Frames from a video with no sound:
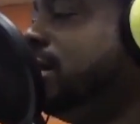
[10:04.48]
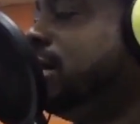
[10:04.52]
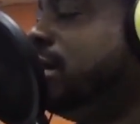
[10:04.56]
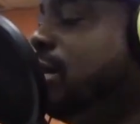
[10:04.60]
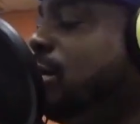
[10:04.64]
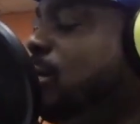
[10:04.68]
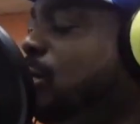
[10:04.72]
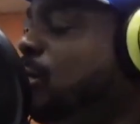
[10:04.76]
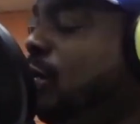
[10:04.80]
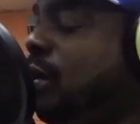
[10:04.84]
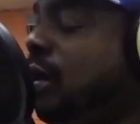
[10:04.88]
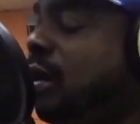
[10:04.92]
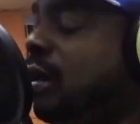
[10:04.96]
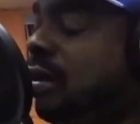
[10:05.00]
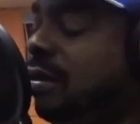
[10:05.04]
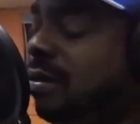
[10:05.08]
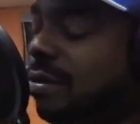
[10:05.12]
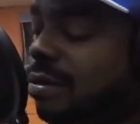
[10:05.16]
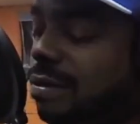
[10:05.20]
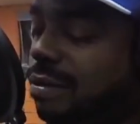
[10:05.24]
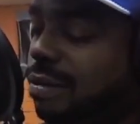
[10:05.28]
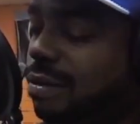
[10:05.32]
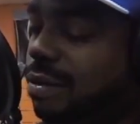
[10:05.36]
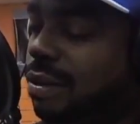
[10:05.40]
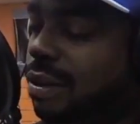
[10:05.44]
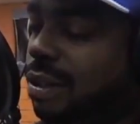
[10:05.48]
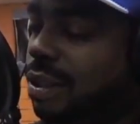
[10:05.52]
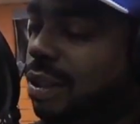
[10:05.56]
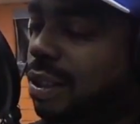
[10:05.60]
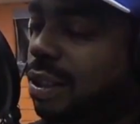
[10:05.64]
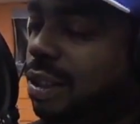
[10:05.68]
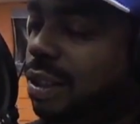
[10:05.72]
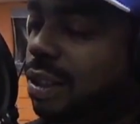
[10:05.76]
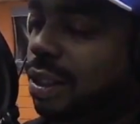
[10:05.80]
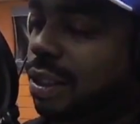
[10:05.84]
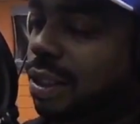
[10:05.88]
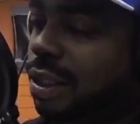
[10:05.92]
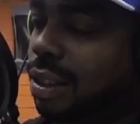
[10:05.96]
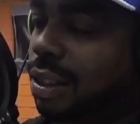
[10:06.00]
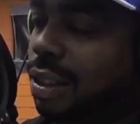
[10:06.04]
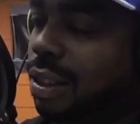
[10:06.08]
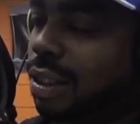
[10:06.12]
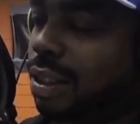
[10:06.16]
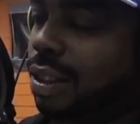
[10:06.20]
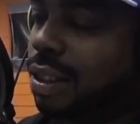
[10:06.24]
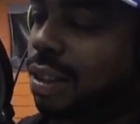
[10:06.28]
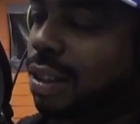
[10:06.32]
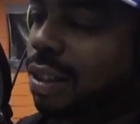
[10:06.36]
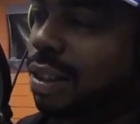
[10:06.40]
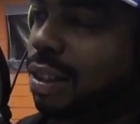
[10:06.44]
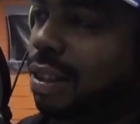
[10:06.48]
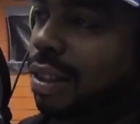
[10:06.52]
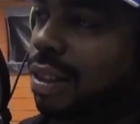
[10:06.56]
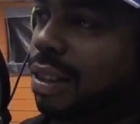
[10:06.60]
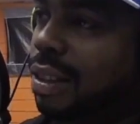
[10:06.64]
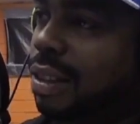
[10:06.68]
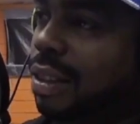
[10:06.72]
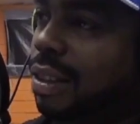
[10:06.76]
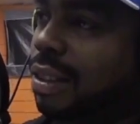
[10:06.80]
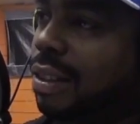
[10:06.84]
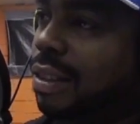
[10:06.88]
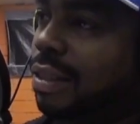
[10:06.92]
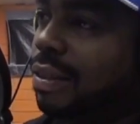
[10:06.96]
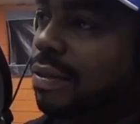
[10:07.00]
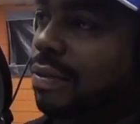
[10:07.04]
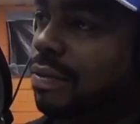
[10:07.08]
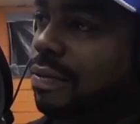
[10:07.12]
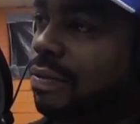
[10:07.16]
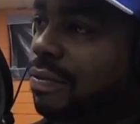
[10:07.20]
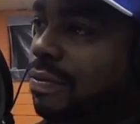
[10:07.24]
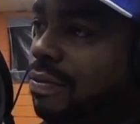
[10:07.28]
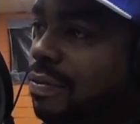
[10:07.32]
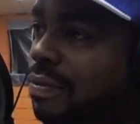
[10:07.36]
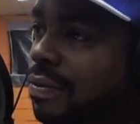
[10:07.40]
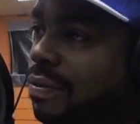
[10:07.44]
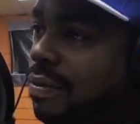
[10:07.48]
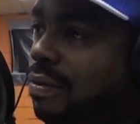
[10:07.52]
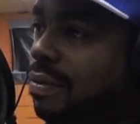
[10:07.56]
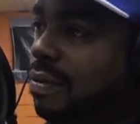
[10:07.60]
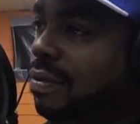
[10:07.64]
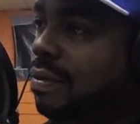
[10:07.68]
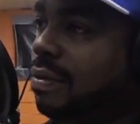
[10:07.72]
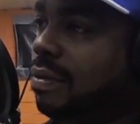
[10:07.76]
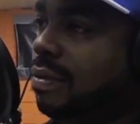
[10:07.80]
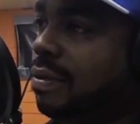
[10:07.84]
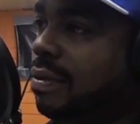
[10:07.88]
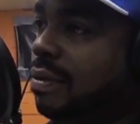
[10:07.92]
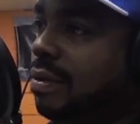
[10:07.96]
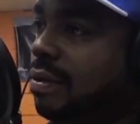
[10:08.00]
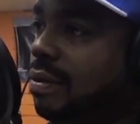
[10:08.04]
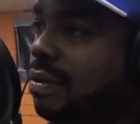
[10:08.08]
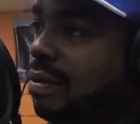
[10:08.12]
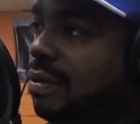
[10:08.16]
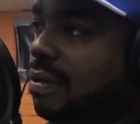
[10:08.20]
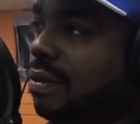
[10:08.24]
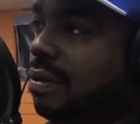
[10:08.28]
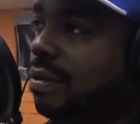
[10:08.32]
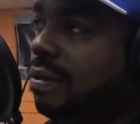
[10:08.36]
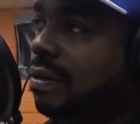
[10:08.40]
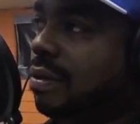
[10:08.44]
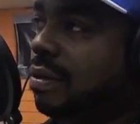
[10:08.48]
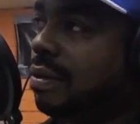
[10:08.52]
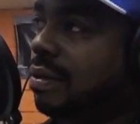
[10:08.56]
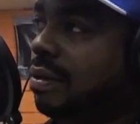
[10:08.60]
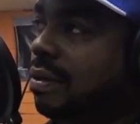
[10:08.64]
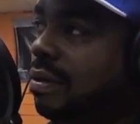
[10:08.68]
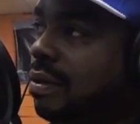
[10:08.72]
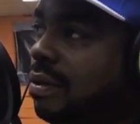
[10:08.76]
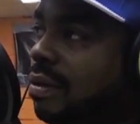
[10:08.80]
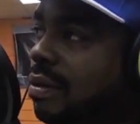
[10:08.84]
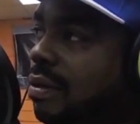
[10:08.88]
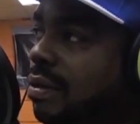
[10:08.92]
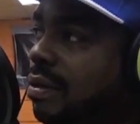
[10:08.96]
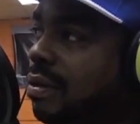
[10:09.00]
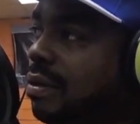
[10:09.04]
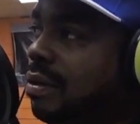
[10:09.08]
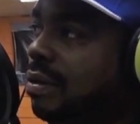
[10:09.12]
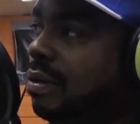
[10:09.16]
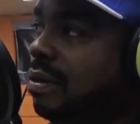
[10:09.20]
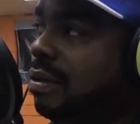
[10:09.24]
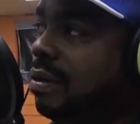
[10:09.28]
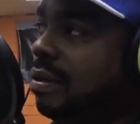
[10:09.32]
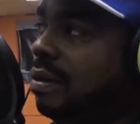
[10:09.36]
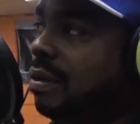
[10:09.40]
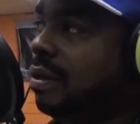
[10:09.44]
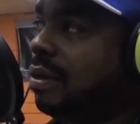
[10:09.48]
What was the mindset when that song was being recorded? What was y'all thinking when y'all recorded that song?